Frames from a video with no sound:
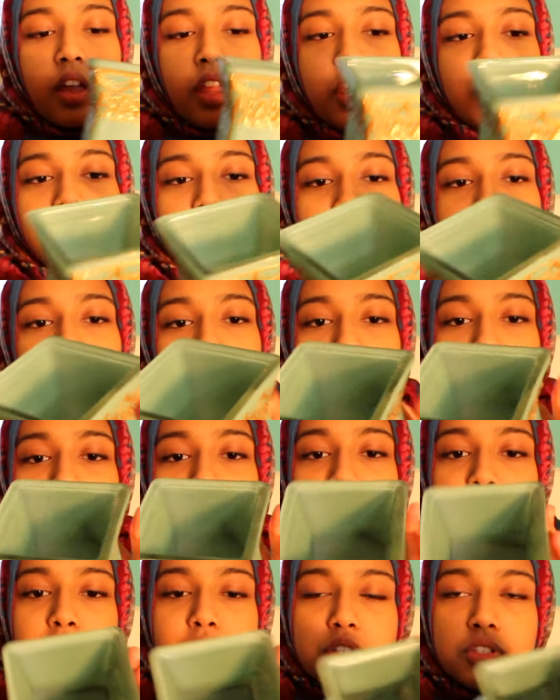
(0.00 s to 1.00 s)
And so I'm
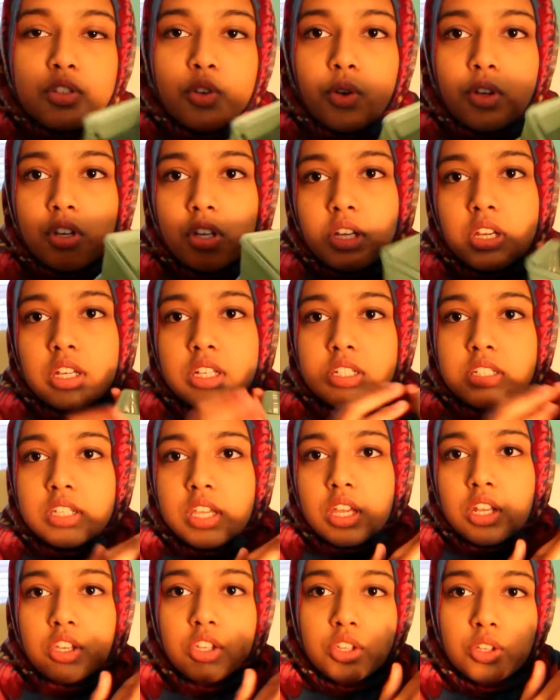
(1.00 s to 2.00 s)
probably just going to
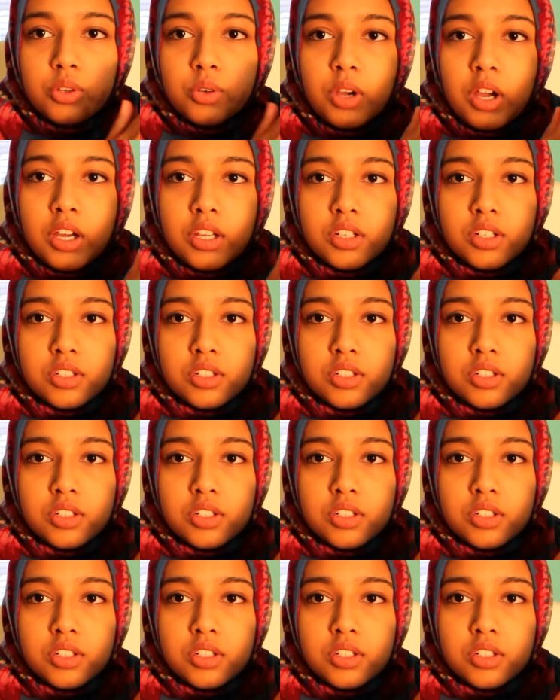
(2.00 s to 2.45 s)
continue how